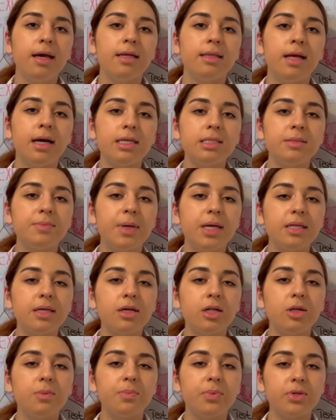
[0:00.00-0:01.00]
Thus,
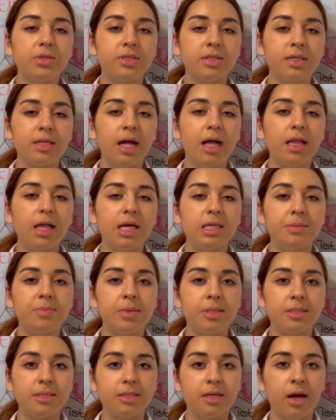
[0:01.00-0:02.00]
medical personnel has
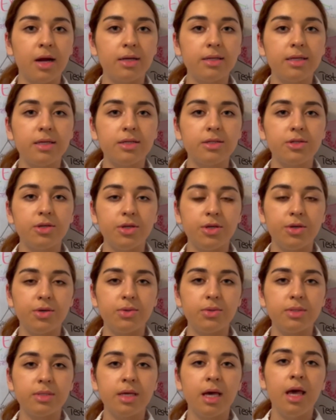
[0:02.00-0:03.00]
been starting to
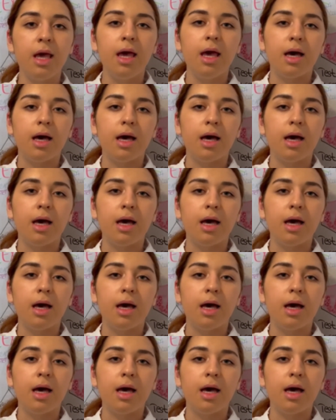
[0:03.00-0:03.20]
use